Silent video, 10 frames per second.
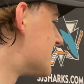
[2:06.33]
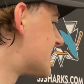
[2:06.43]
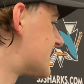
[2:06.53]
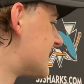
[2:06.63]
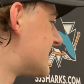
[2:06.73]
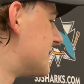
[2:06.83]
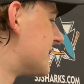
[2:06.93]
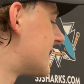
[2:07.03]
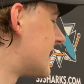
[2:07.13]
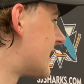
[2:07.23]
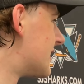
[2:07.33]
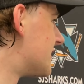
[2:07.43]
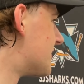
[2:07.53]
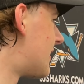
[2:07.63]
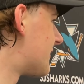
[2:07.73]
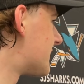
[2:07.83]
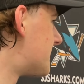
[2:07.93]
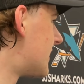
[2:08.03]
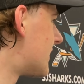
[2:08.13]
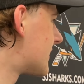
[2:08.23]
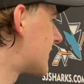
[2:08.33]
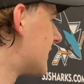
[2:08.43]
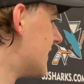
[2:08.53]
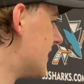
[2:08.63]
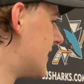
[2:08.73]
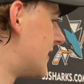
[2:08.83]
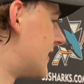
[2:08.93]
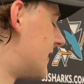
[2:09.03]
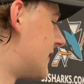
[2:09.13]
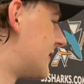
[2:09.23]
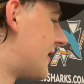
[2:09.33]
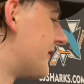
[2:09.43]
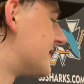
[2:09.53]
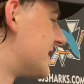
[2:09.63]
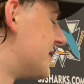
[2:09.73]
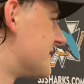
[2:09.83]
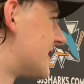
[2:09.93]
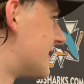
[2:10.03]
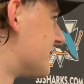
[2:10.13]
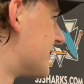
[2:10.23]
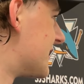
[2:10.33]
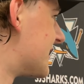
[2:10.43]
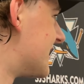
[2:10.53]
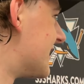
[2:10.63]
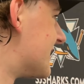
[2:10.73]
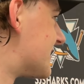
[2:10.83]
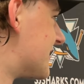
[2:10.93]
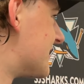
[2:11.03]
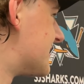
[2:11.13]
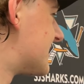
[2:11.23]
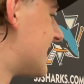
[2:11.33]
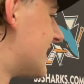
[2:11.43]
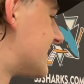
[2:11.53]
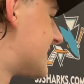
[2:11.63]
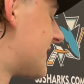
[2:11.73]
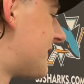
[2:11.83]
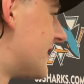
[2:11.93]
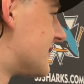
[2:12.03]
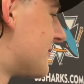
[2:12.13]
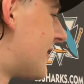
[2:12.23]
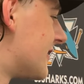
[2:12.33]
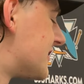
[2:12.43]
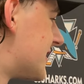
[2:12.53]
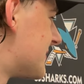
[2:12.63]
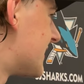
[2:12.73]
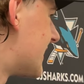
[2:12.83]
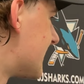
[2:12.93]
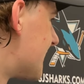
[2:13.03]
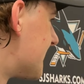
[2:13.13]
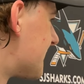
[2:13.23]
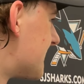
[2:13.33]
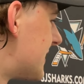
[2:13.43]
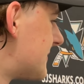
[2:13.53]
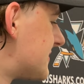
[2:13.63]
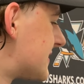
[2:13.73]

just to see what they kind of do off the puck. Obviously Hughes had a really good year, so it's fun to watch him and learn from him.